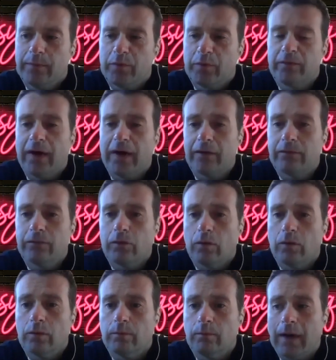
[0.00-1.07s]
provide
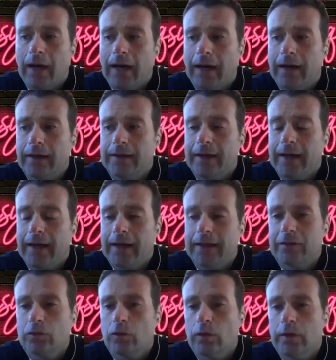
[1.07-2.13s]
for my,
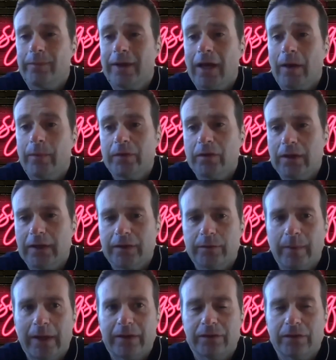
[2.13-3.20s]
let's call them capital
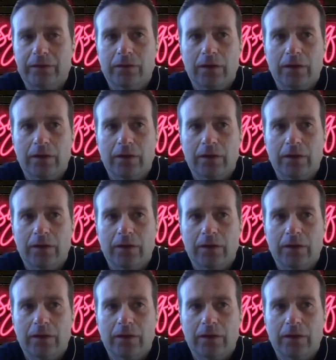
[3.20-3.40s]
expenses.